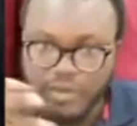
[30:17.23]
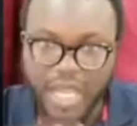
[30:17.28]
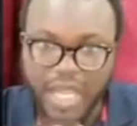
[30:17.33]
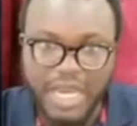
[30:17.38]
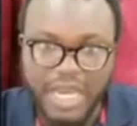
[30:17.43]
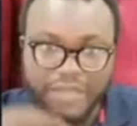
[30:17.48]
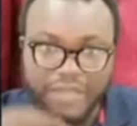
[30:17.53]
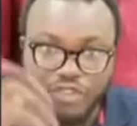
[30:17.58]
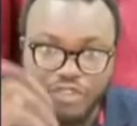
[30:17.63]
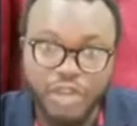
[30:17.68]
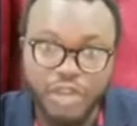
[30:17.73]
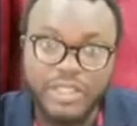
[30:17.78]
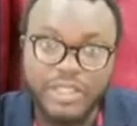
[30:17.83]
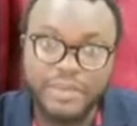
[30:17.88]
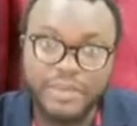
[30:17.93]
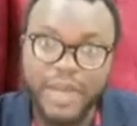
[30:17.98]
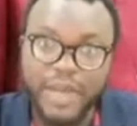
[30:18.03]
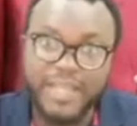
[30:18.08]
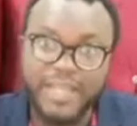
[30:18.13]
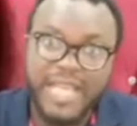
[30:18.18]
And I've talked
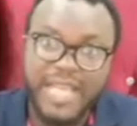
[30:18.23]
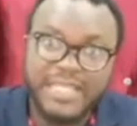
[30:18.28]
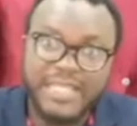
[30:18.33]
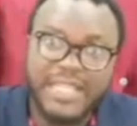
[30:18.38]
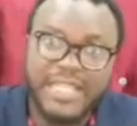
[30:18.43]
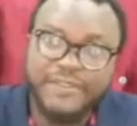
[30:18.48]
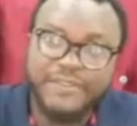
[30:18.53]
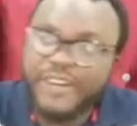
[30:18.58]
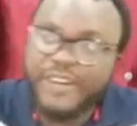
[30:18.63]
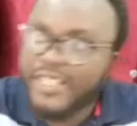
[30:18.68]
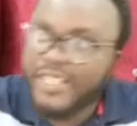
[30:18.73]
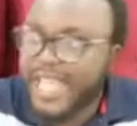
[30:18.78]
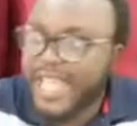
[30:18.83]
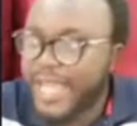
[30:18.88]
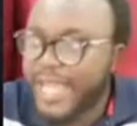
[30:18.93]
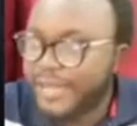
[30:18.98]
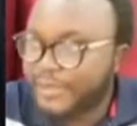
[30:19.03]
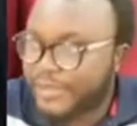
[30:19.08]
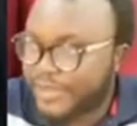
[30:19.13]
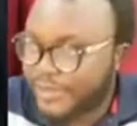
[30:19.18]
about that several
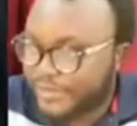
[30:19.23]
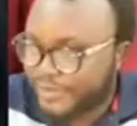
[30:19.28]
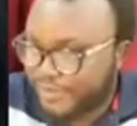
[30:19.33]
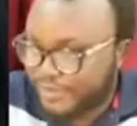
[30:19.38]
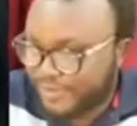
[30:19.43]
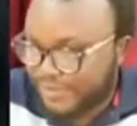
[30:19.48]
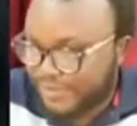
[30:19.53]
times.